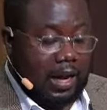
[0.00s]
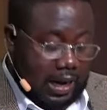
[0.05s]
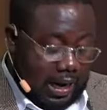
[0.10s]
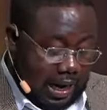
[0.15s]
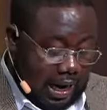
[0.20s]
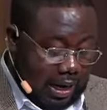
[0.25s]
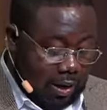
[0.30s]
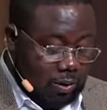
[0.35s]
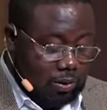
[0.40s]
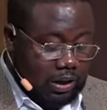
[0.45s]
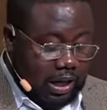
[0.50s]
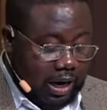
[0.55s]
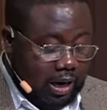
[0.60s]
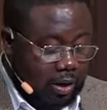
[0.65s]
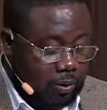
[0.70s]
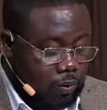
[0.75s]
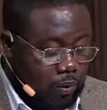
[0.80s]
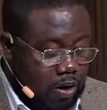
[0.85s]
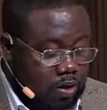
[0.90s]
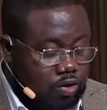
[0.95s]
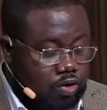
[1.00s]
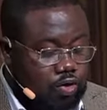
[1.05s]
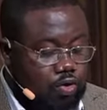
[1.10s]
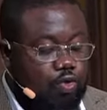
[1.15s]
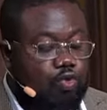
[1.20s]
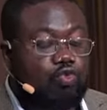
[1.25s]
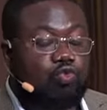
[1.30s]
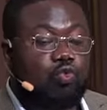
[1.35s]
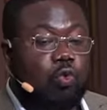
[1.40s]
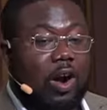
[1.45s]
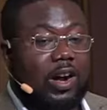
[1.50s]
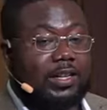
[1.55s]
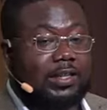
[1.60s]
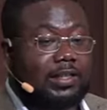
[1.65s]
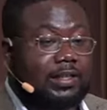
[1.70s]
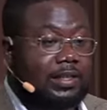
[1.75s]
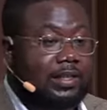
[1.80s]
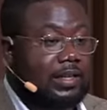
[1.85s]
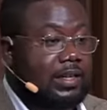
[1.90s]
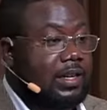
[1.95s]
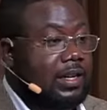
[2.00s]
Out there, we do what